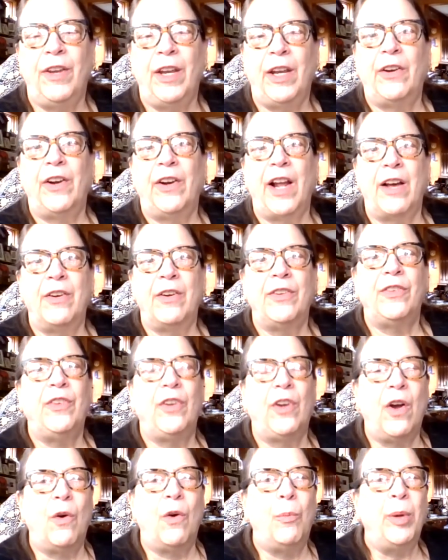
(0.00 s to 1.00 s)
Figure it out as
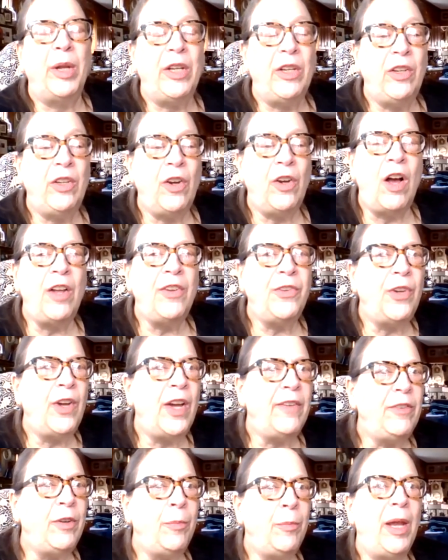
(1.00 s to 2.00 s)
you go. But you also
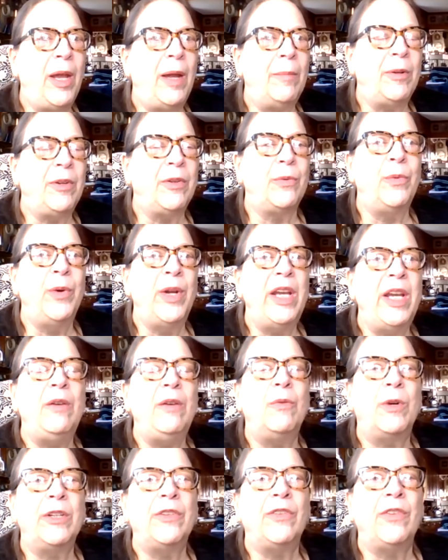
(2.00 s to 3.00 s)
have to be able to
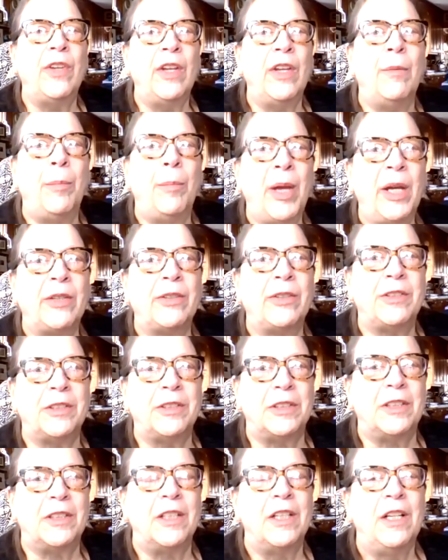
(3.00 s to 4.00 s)
read what's in a
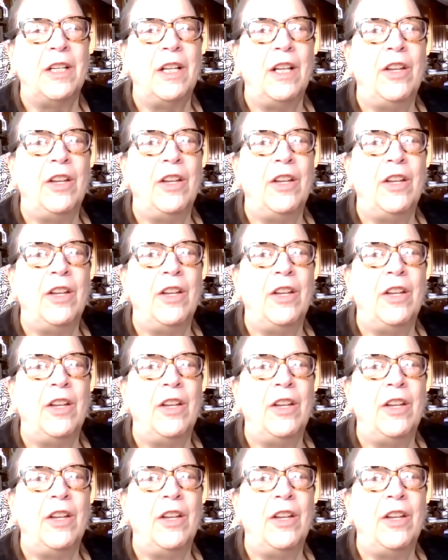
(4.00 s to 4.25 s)
picture.